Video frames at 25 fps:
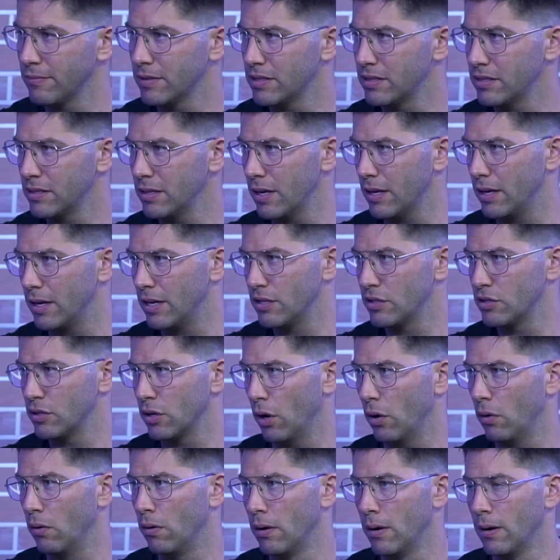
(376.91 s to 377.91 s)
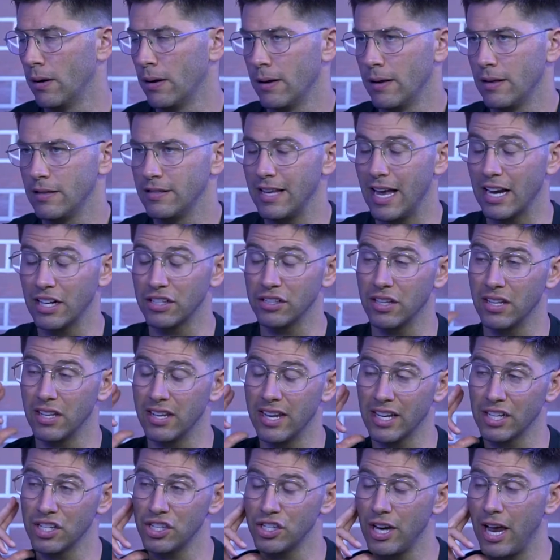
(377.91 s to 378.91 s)
sin. And so it's actually the
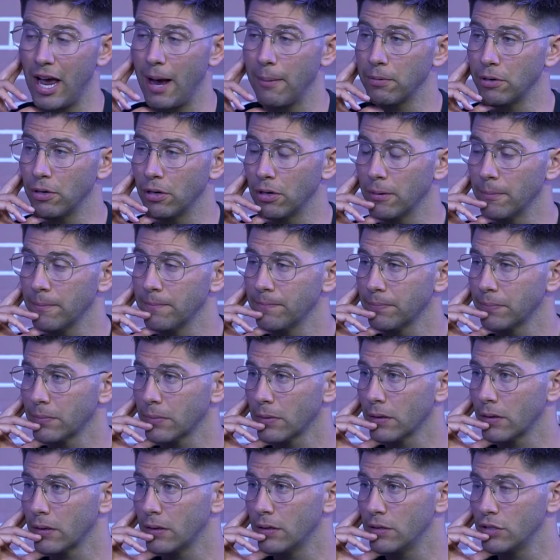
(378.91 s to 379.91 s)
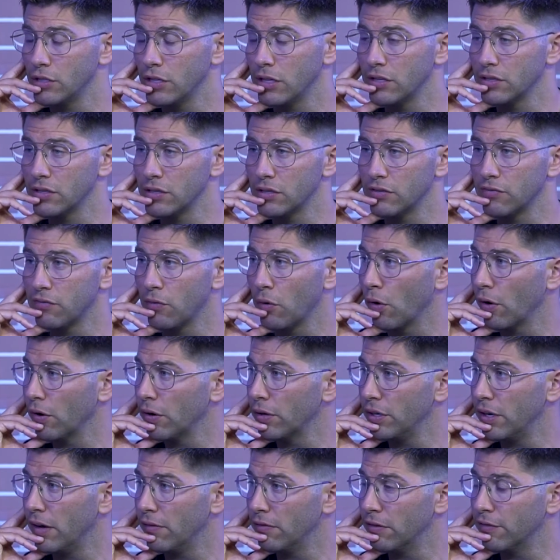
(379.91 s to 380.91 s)
next chapter, Genesis 4,
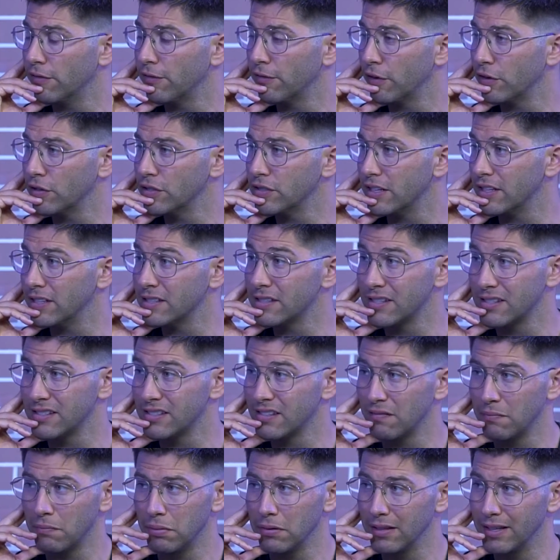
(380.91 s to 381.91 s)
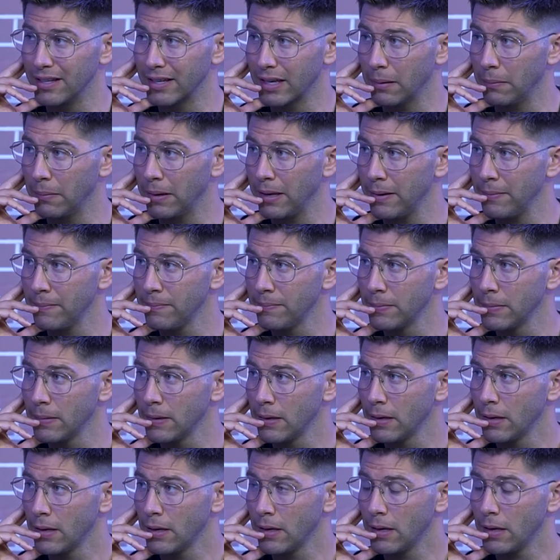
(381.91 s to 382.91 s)
you have the first instance of polygamy.
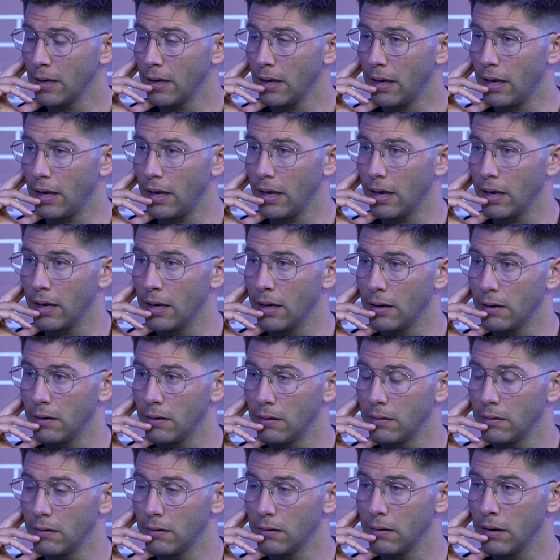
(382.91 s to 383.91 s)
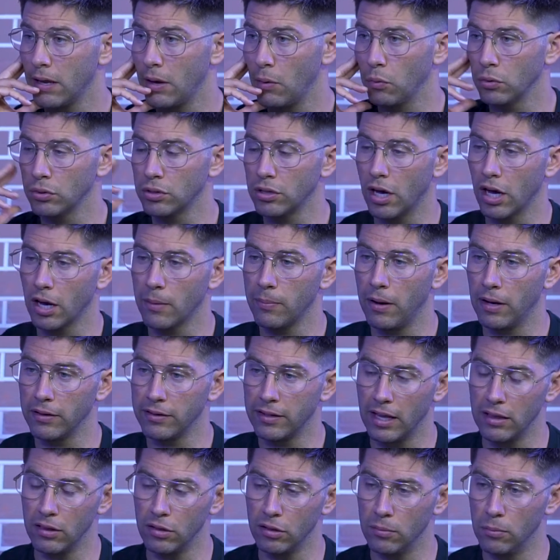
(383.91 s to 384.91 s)
Yeah. And we'll talk about
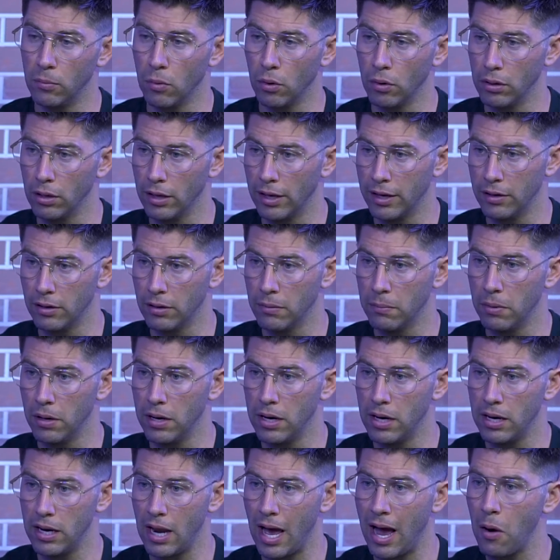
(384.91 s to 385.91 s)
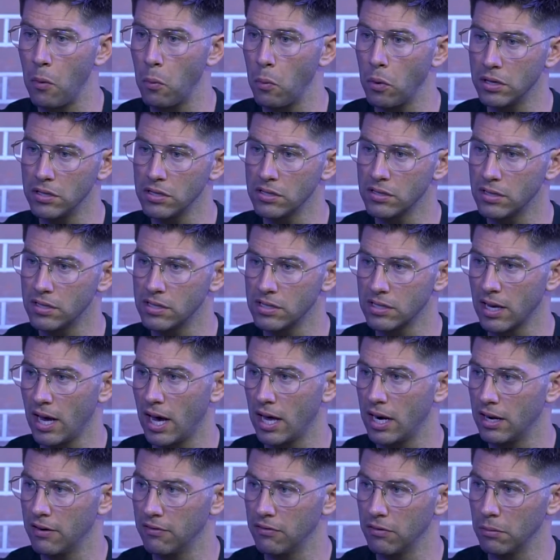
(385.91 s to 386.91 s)
that a little more later, but not once does
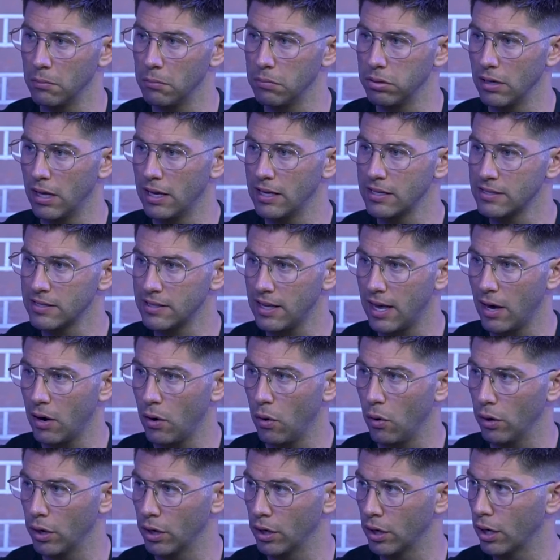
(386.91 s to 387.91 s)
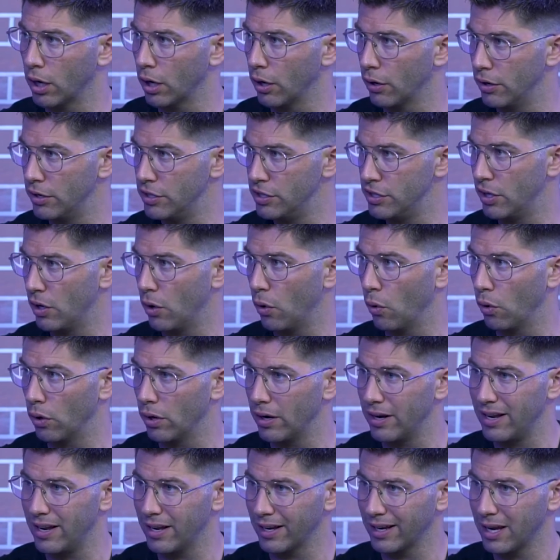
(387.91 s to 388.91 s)
God ever bless that or encourage it
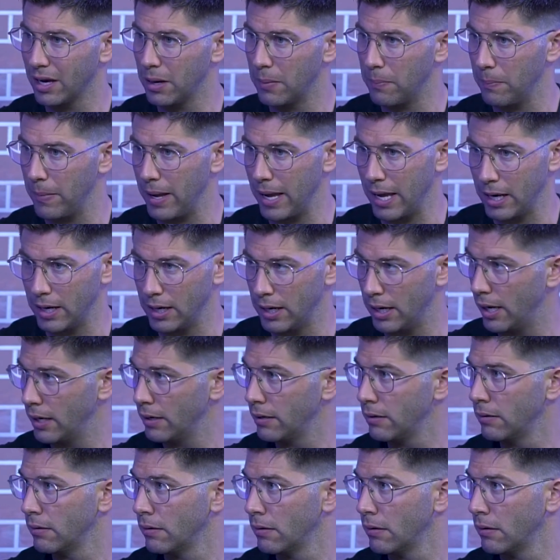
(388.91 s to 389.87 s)
or command it,